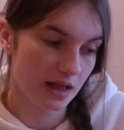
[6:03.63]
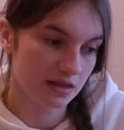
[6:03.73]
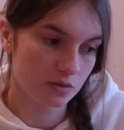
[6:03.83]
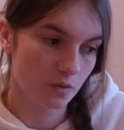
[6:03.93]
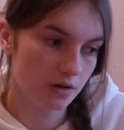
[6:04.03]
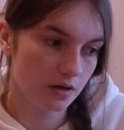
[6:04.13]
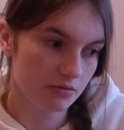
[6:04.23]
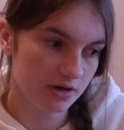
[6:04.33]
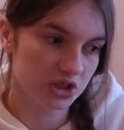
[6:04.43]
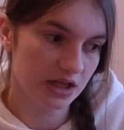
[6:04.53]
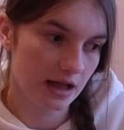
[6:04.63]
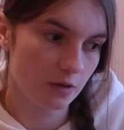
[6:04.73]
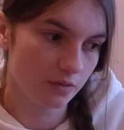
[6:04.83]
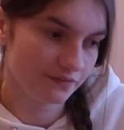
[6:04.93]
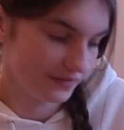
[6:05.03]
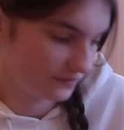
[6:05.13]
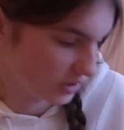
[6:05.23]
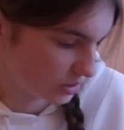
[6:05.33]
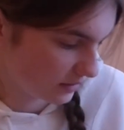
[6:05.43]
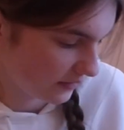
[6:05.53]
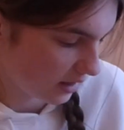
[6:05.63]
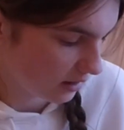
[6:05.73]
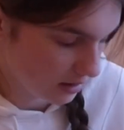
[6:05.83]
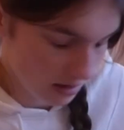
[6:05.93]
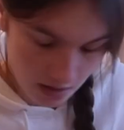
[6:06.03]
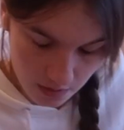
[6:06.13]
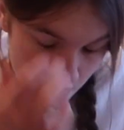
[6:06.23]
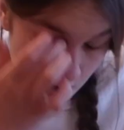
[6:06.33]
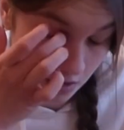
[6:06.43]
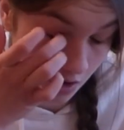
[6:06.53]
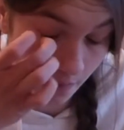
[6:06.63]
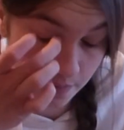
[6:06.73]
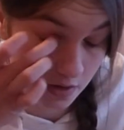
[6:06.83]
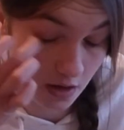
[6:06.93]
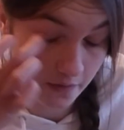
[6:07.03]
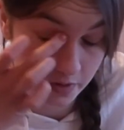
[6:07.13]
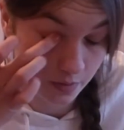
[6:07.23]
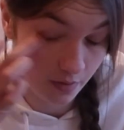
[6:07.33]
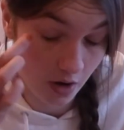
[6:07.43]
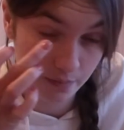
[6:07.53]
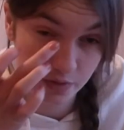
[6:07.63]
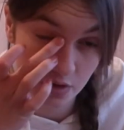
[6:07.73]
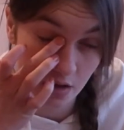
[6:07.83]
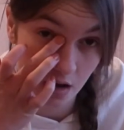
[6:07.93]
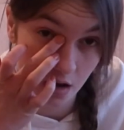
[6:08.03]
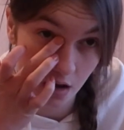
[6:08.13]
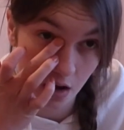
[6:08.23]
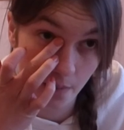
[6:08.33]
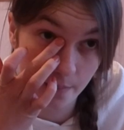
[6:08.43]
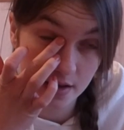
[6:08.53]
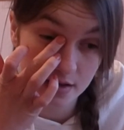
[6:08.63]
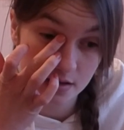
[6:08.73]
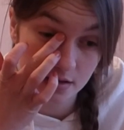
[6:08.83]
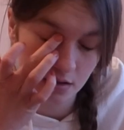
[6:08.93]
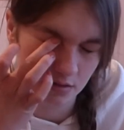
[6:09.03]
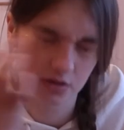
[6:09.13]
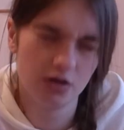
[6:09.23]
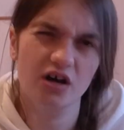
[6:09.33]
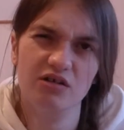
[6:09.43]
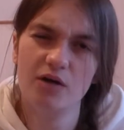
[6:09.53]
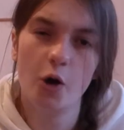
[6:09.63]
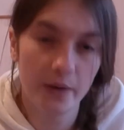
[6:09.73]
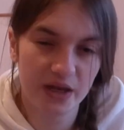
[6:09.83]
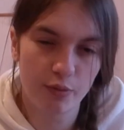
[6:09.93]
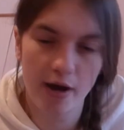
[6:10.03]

like, they were originally like 150, something like that. An observed, a weird